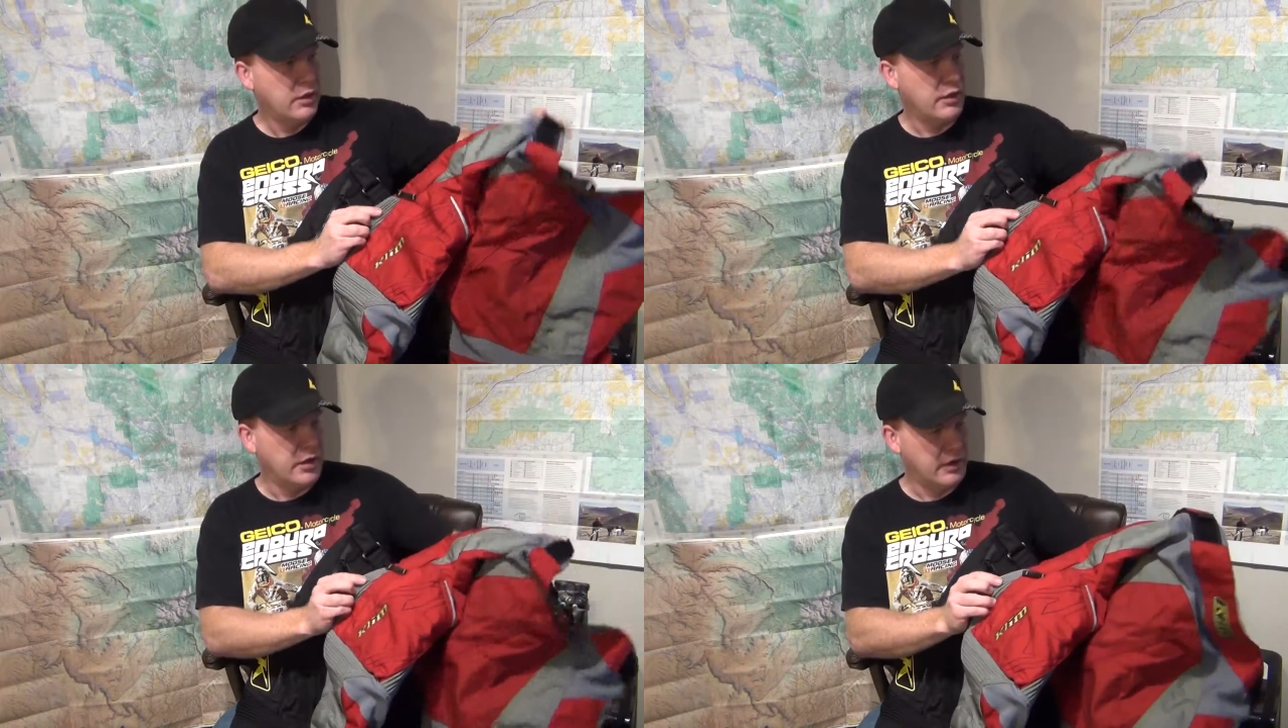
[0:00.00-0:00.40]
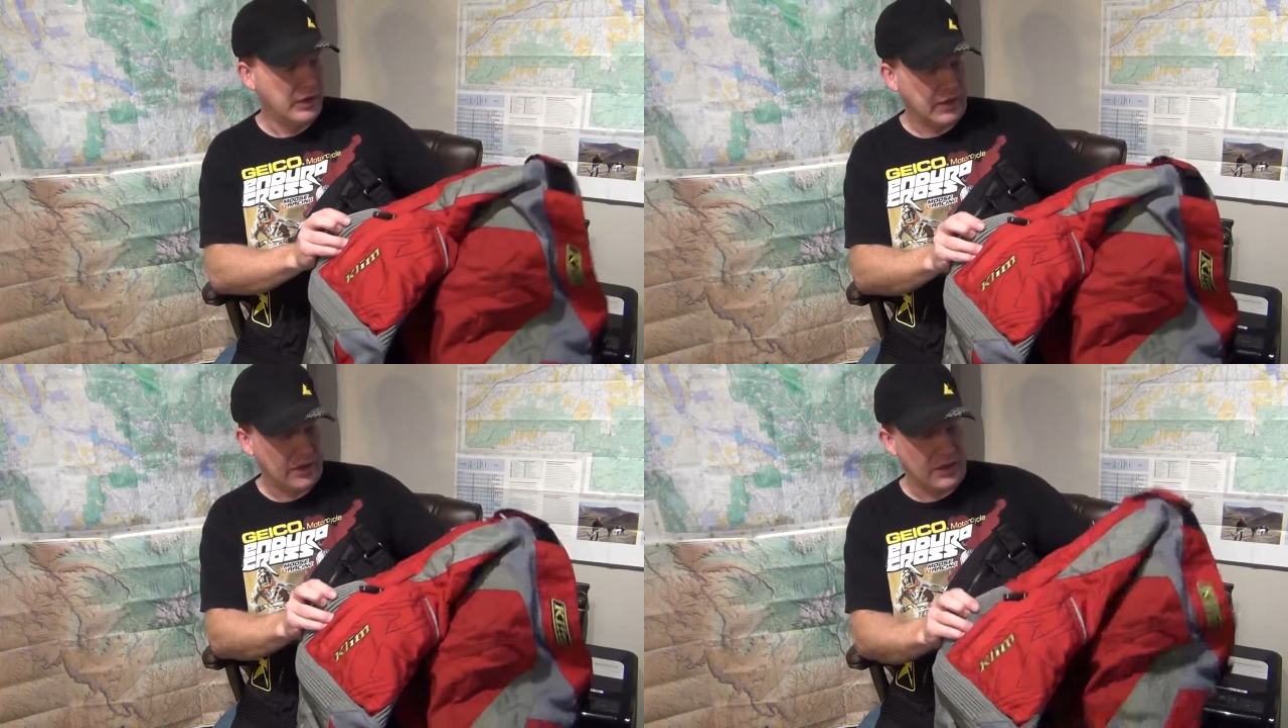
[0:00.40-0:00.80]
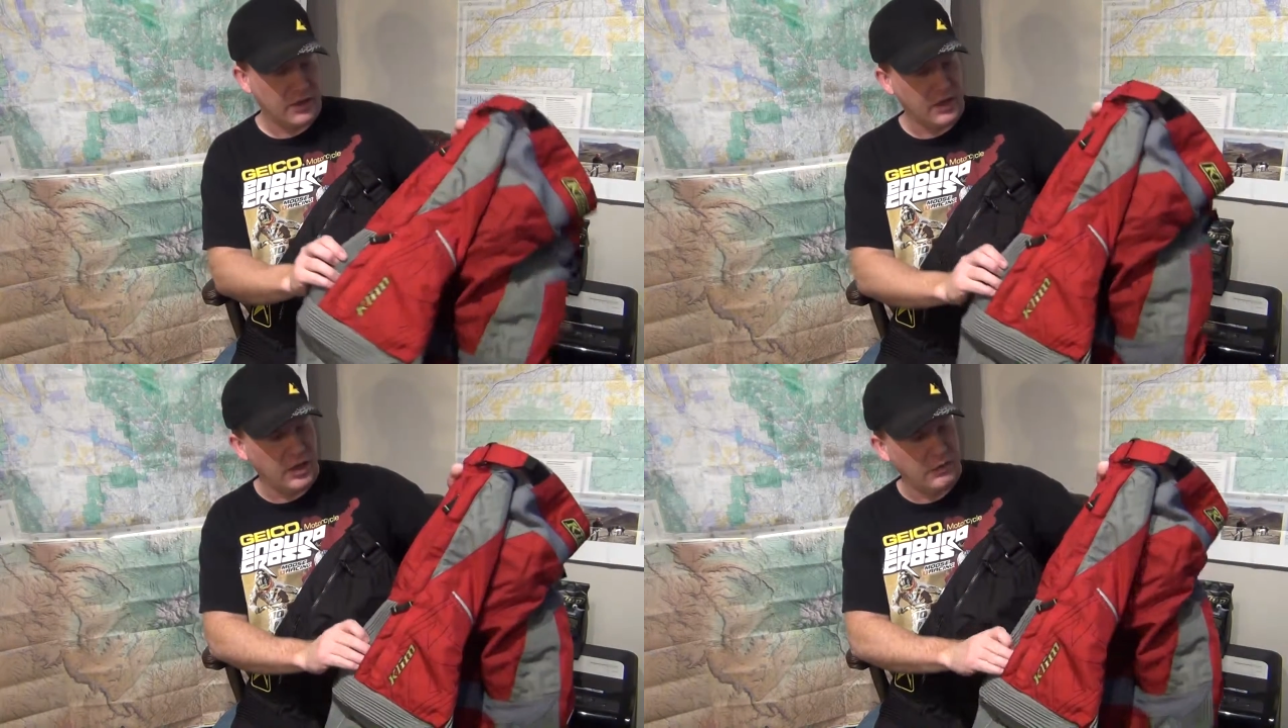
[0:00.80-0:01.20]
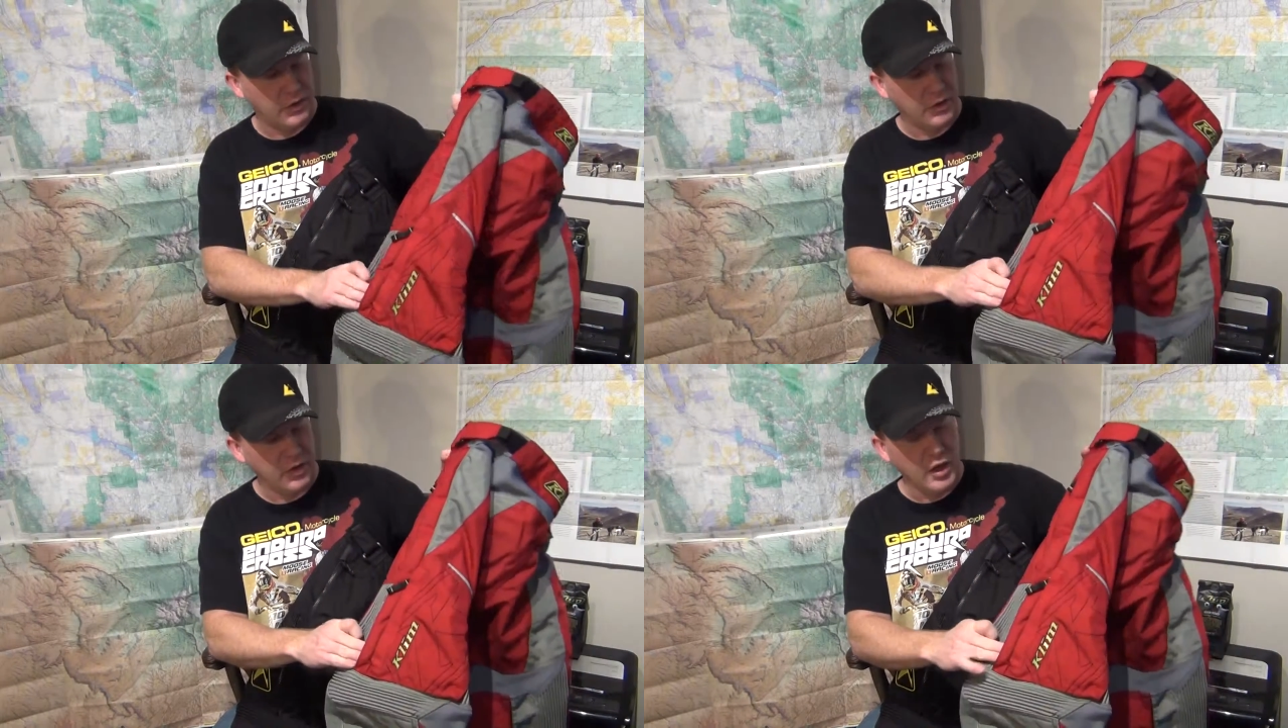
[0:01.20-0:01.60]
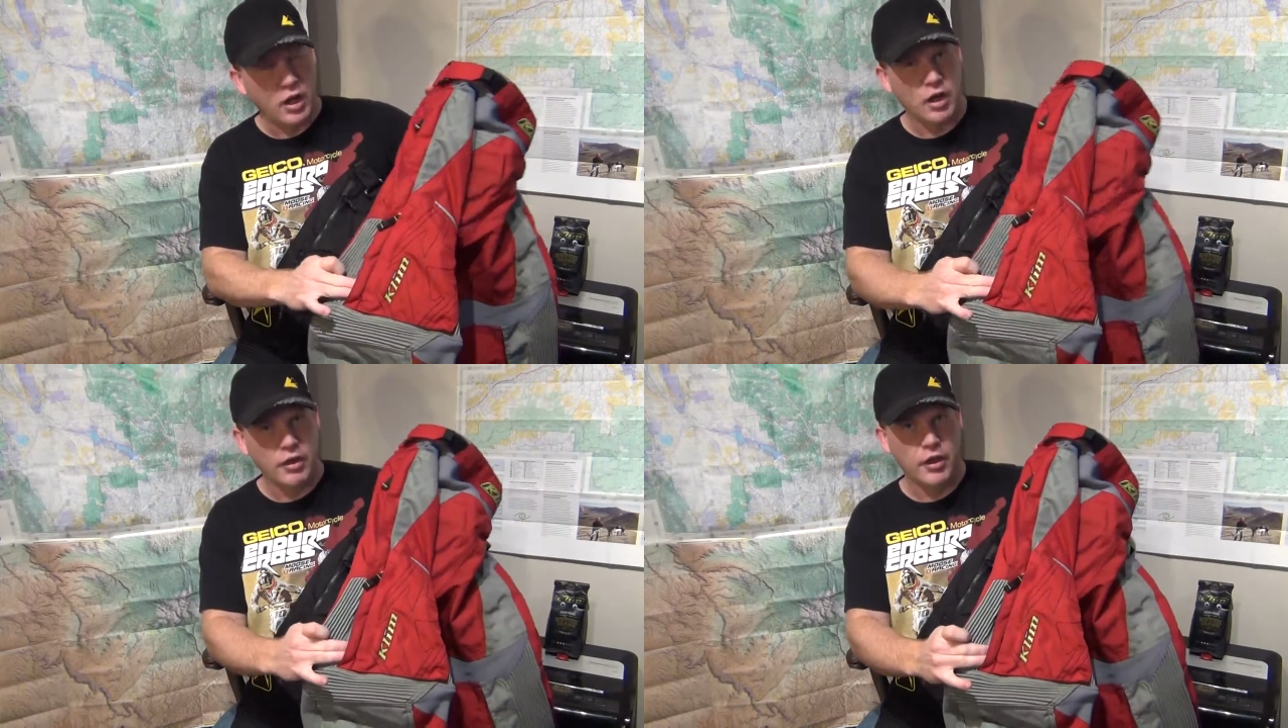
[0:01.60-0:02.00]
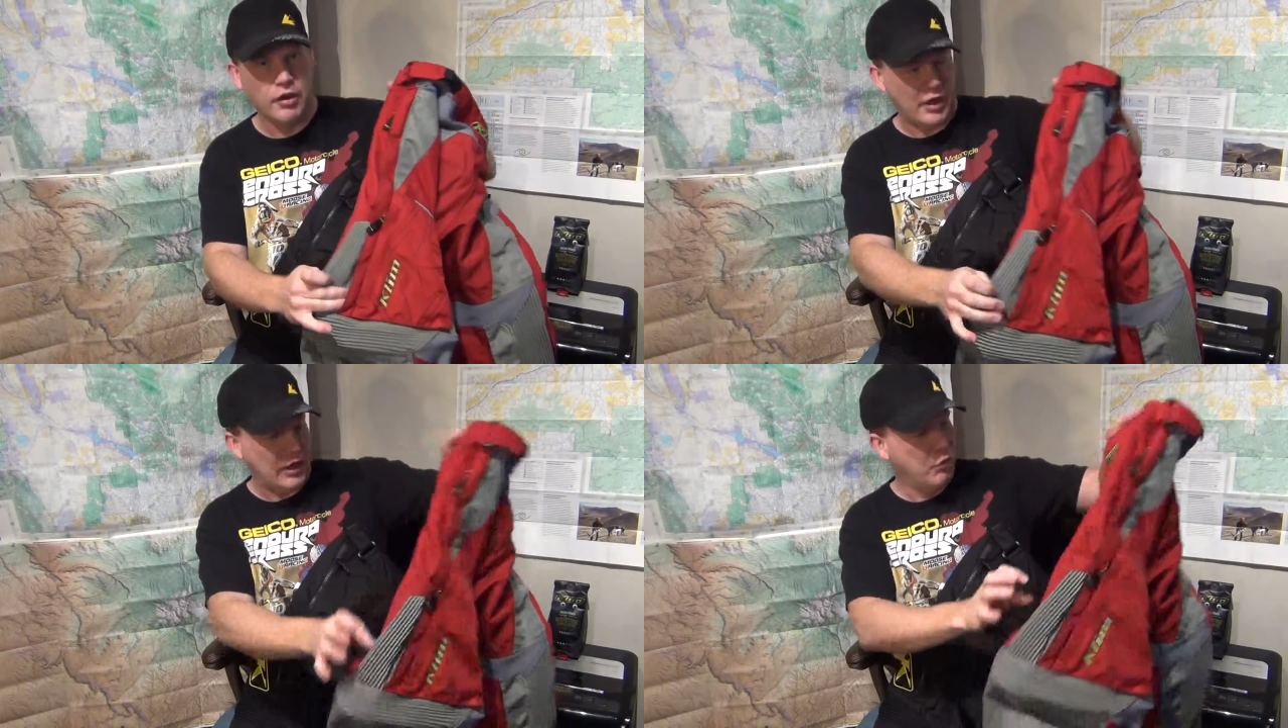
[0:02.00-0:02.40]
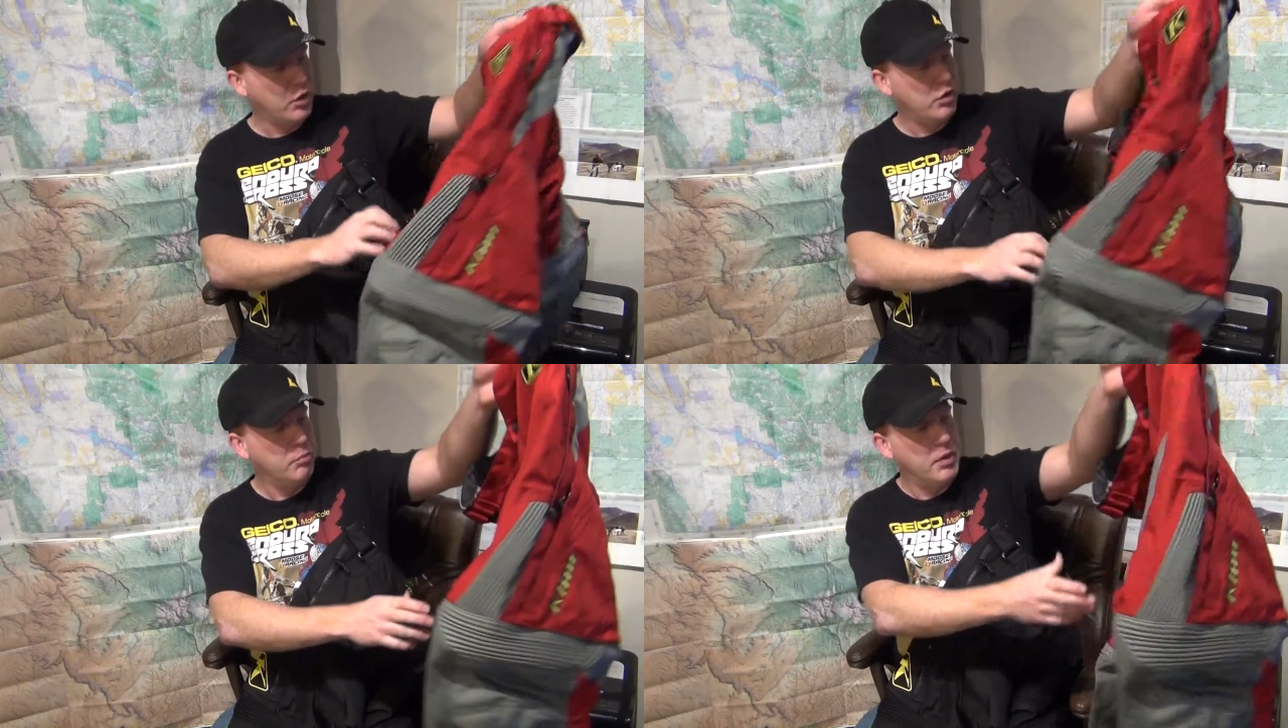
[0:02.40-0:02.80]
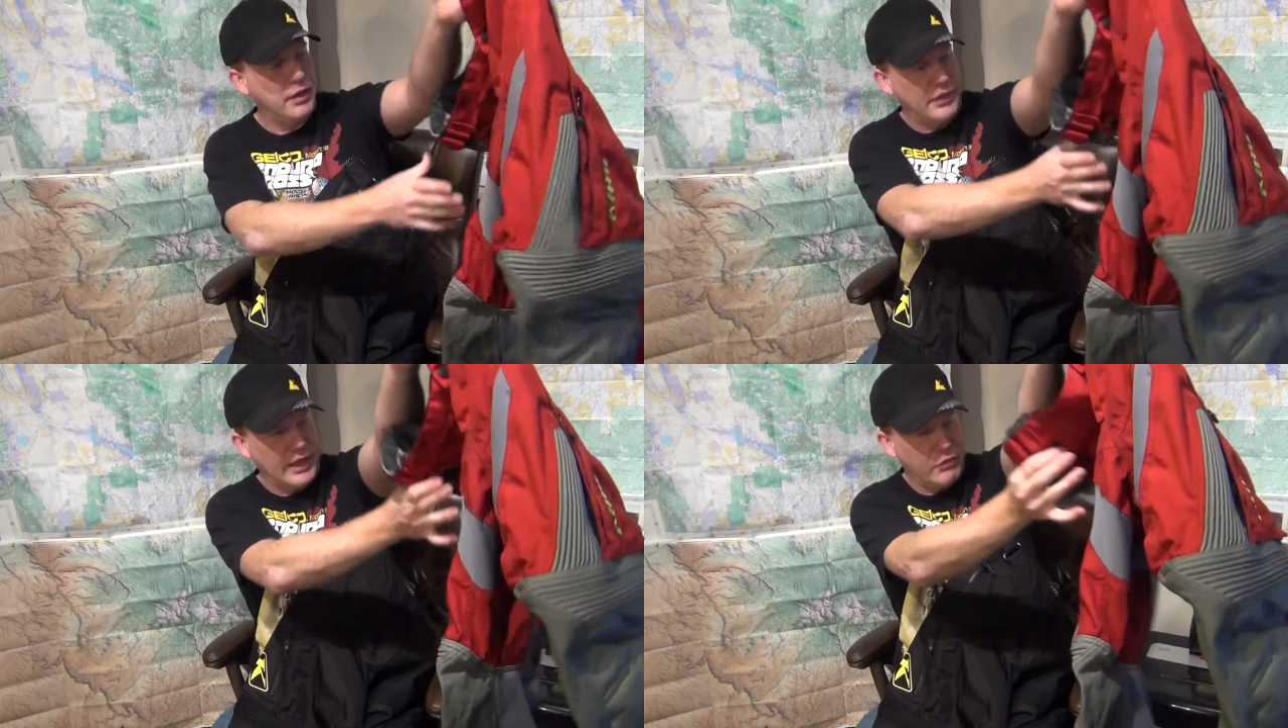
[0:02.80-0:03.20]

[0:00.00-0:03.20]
there that kind of covered. Although I will admit that